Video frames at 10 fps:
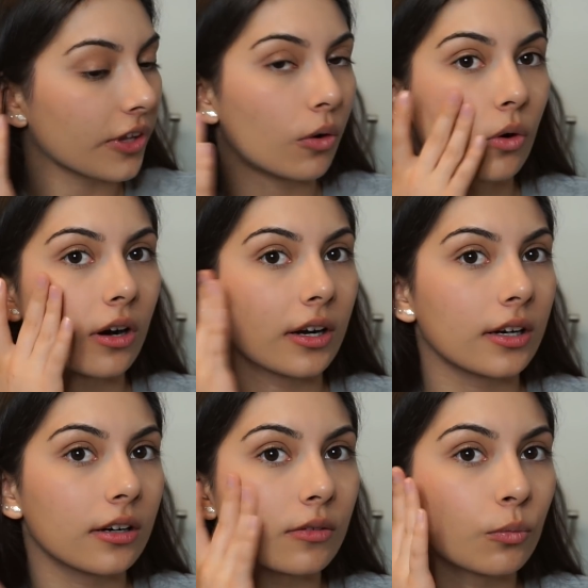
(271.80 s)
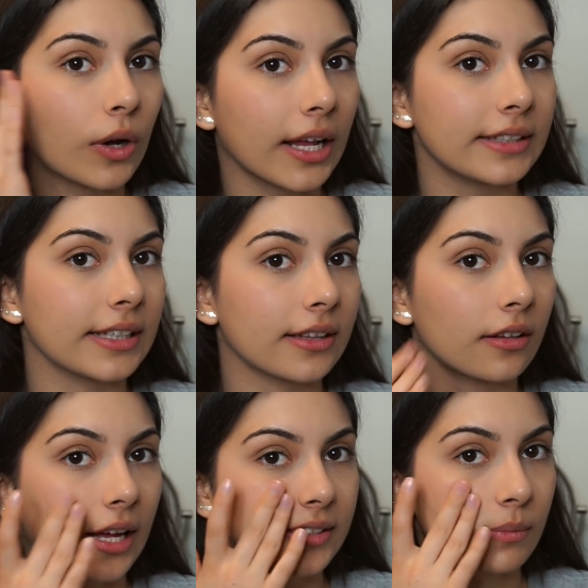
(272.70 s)
or what I did
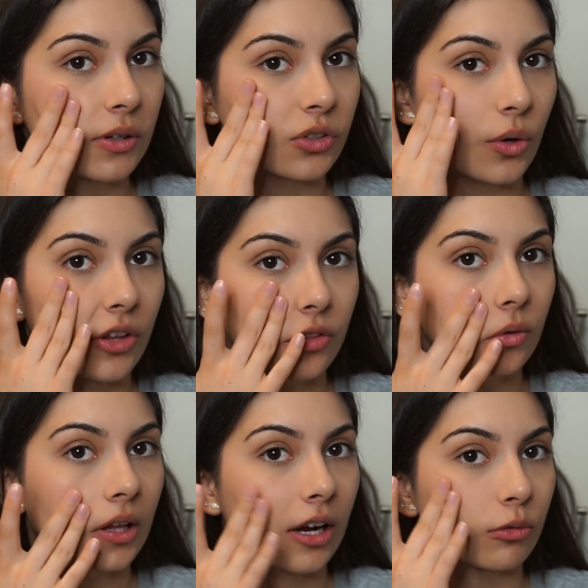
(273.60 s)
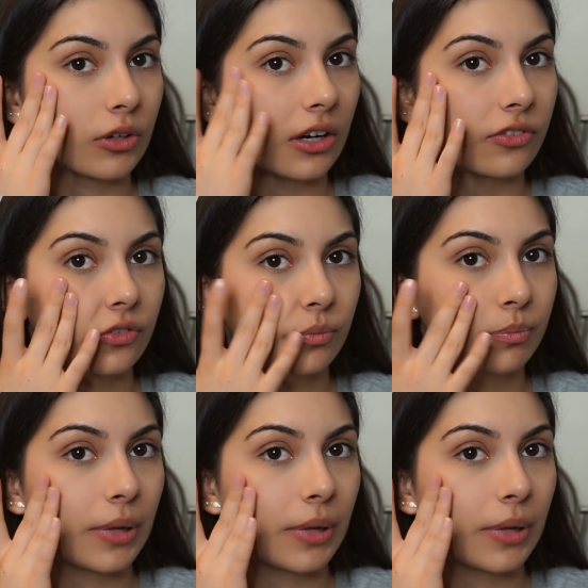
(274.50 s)
the last time I was going through like a rough